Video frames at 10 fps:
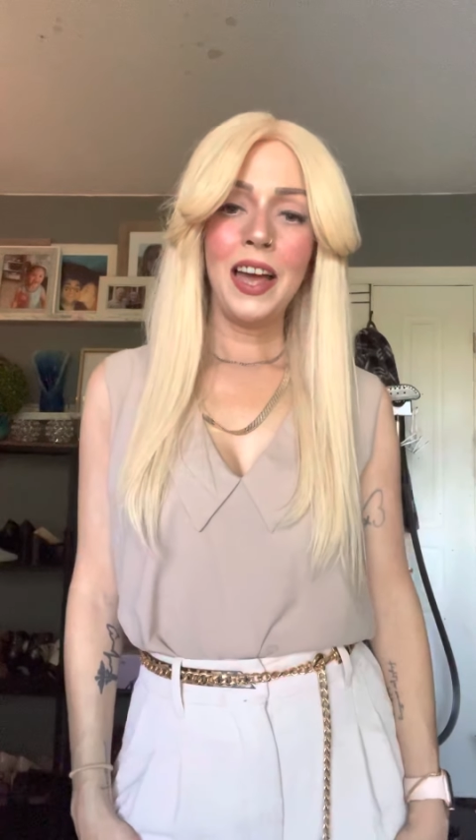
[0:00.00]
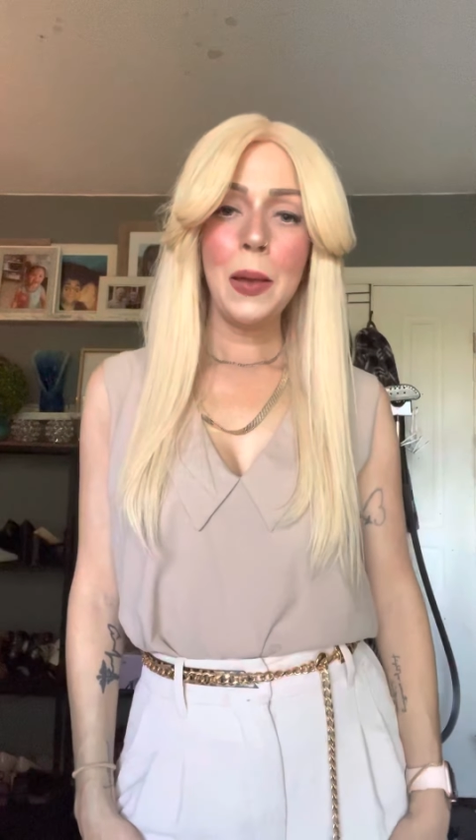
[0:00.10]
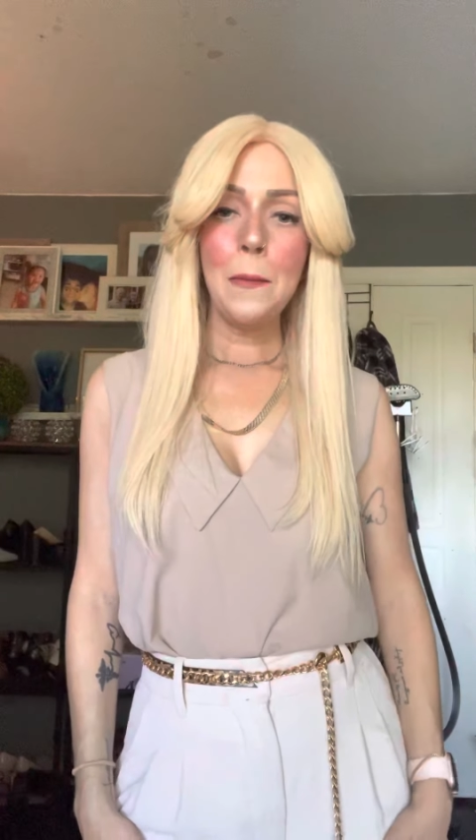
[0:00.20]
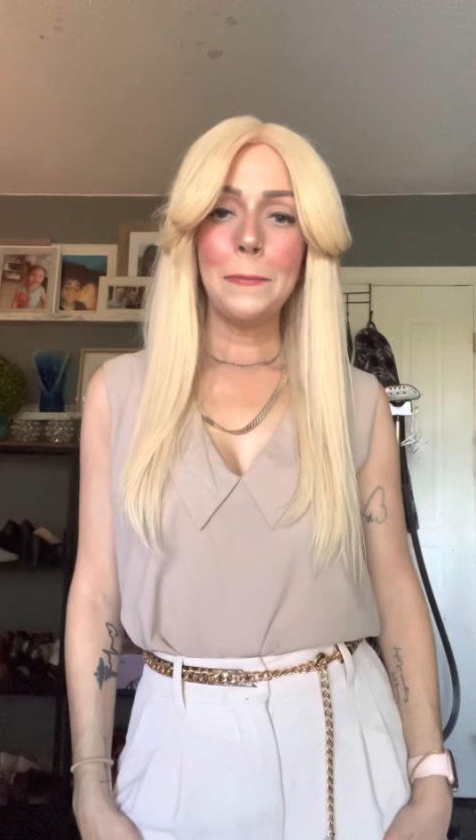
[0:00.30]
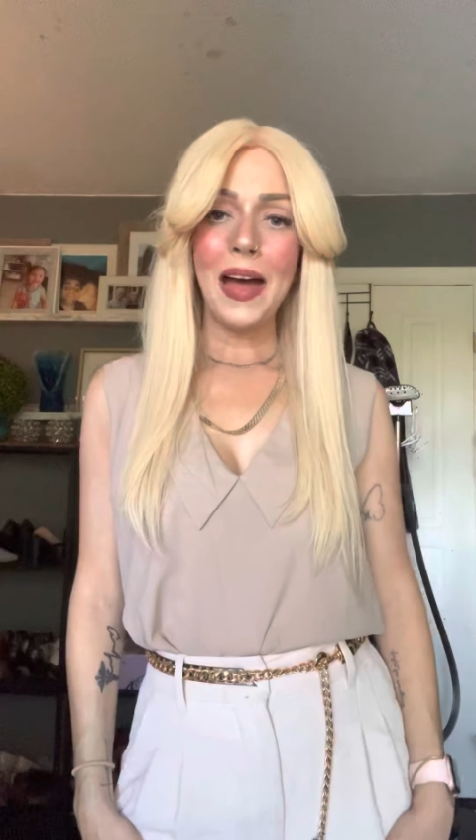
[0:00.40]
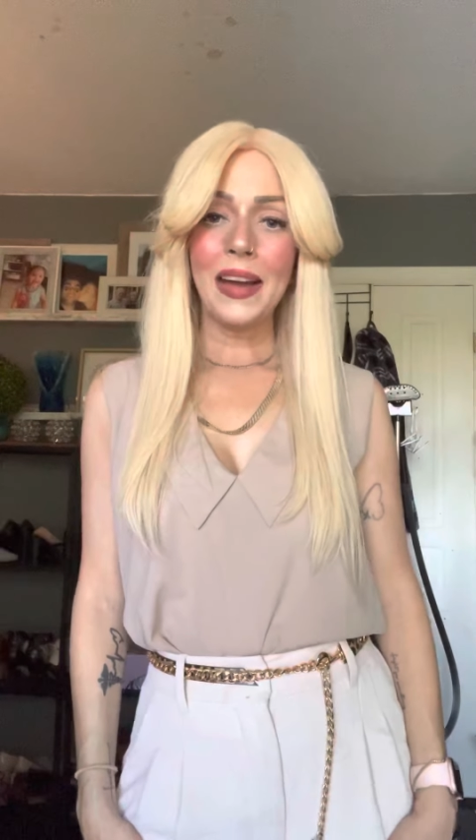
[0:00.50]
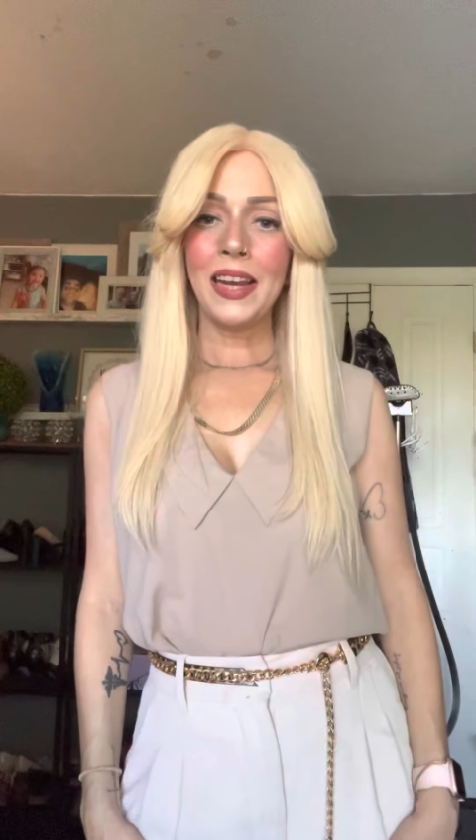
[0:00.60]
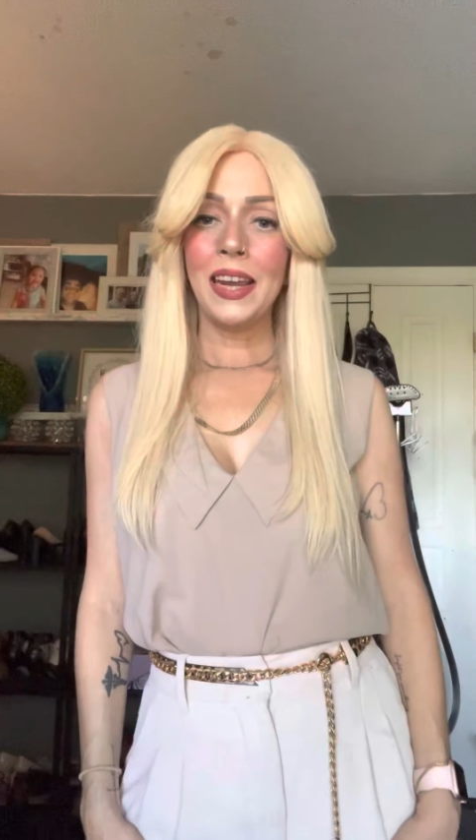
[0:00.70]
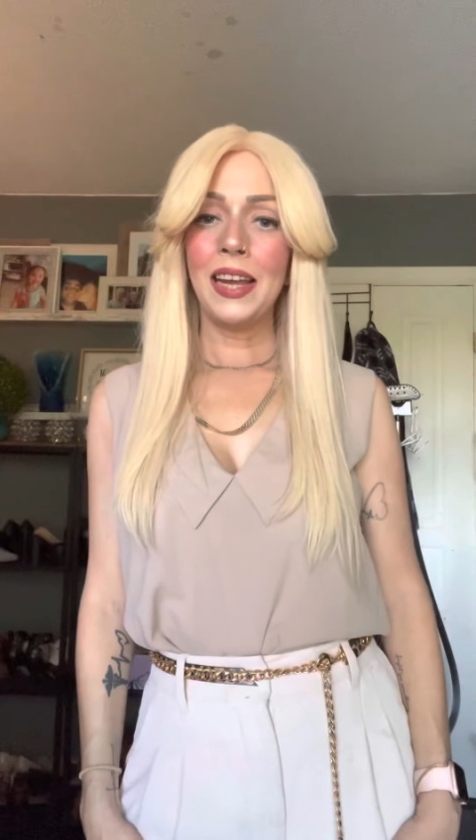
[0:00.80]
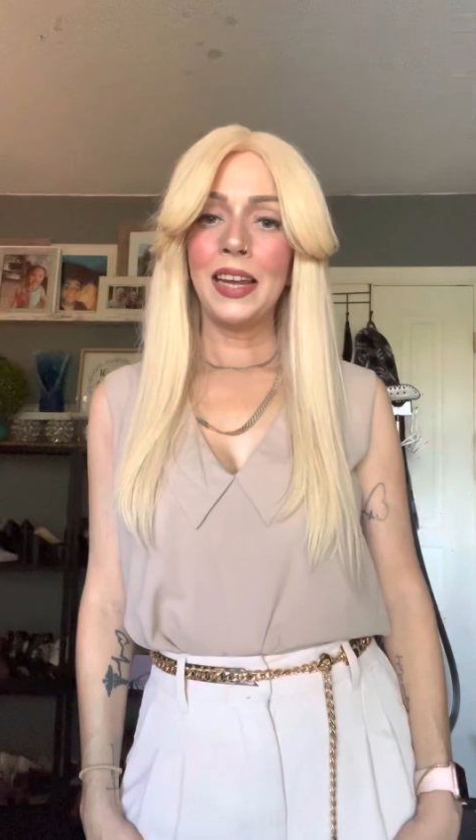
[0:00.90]
I am back
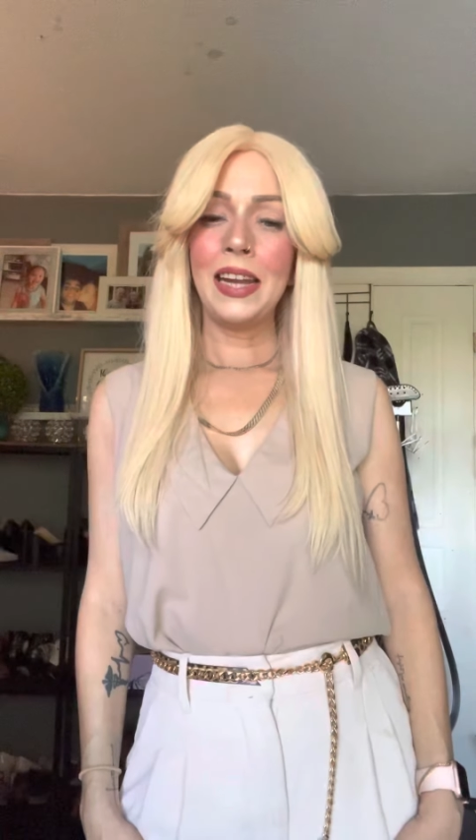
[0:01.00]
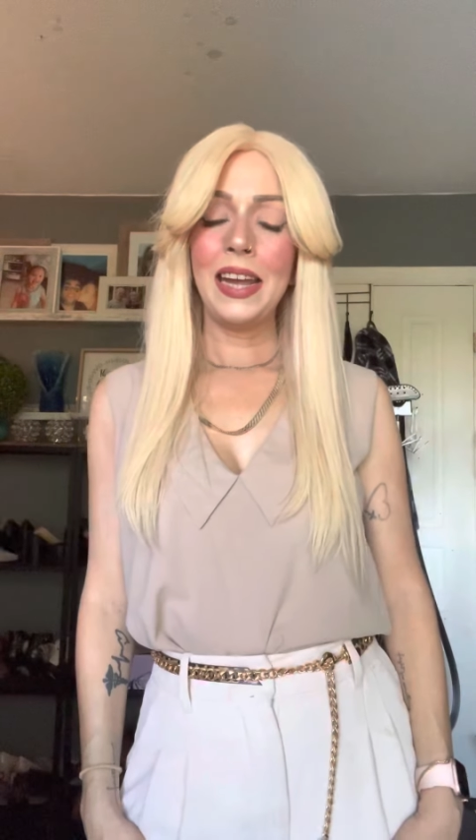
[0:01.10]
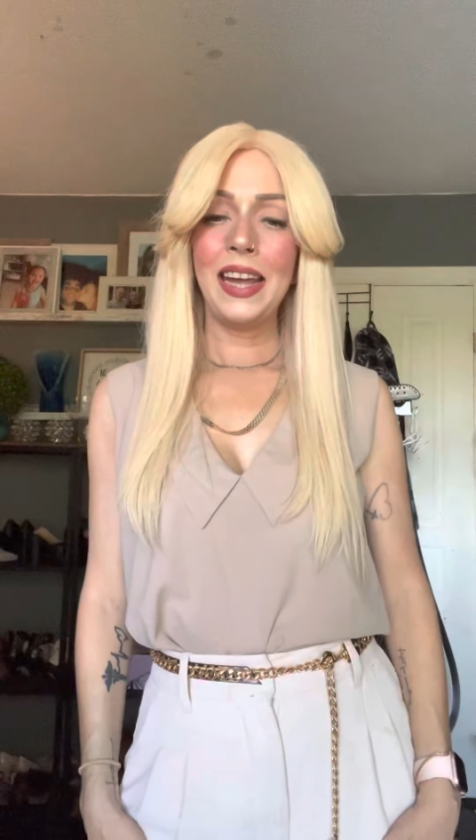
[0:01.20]
again,